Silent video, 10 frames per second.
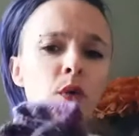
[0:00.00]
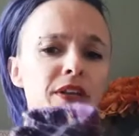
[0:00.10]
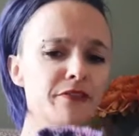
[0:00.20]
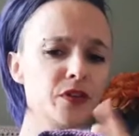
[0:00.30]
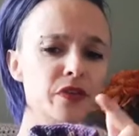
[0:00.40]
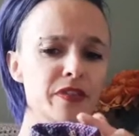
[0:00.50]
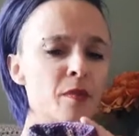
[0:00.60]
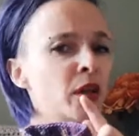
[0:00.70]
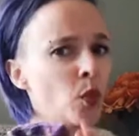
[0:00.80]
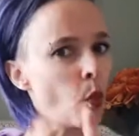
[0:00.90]
quite a few of them
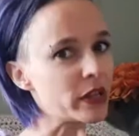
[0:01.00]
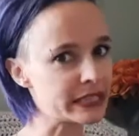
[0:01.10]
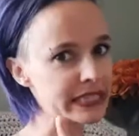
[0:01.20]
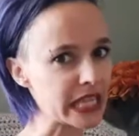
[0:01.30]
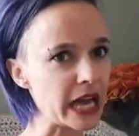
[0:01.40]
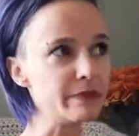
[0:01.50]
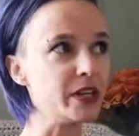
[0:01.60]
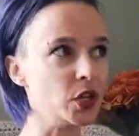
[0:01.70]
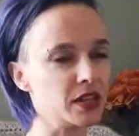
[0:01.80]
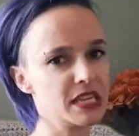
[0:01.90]
on the one side, but
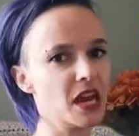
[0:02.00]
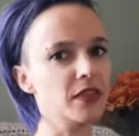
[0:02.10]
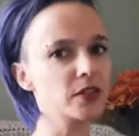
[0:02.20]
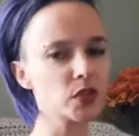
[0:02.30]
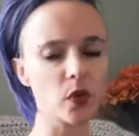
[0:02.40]
not the other, so